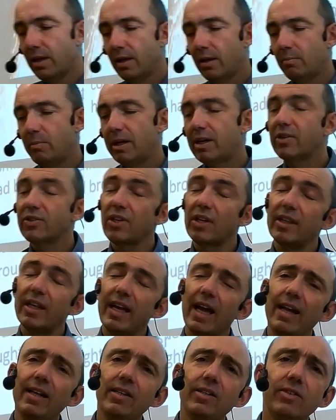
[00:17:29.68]
Because at the
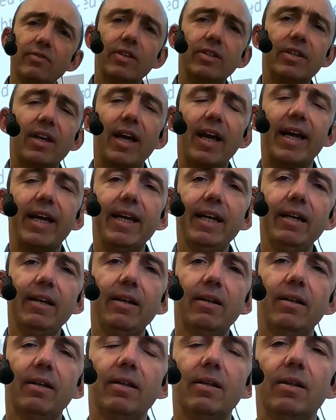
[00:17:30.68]
end of the day,
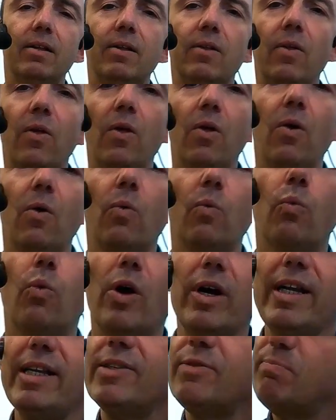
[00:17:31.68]

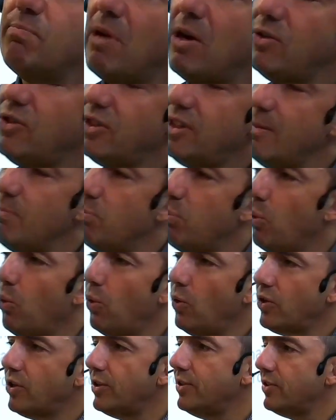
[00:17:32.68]
what is most
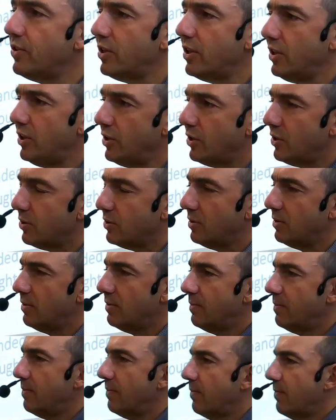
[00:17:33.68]
important to you?
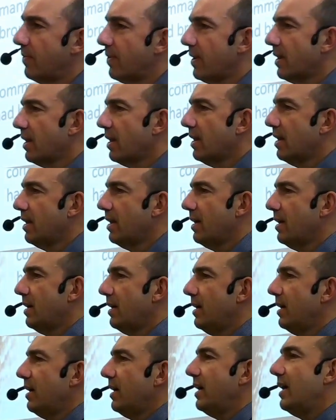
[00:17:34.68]

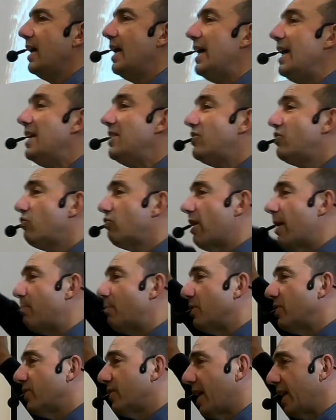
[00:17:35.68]
His
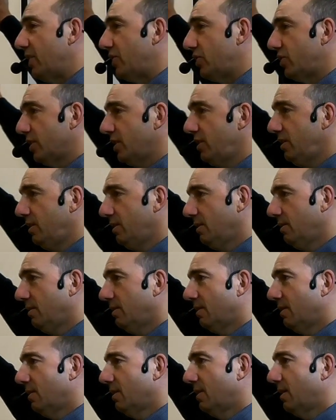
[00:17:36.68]
reputation
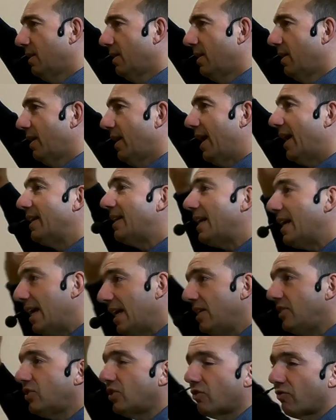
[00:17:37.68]
and
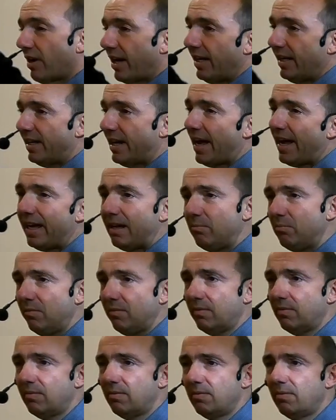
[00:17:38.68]
his great name,
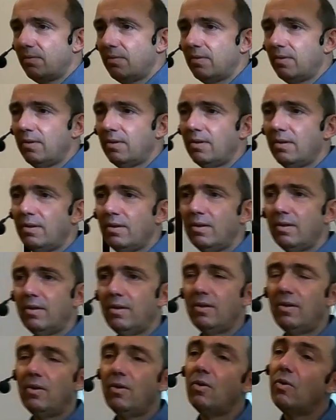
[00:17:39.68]

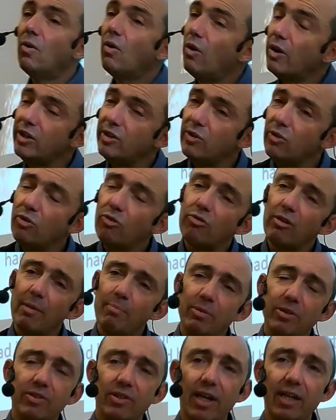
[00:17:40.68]
or your
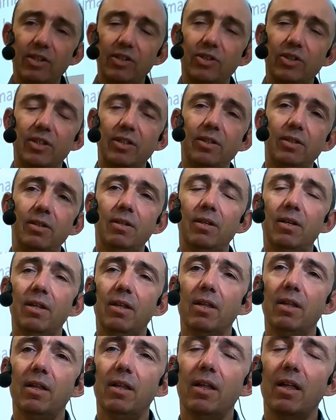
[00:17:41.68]
reputation
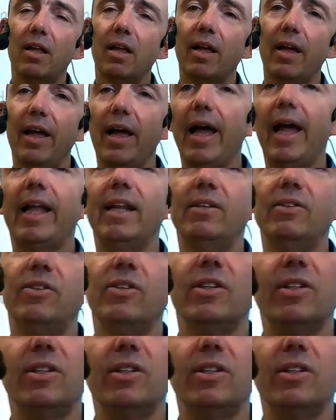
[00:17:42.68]
and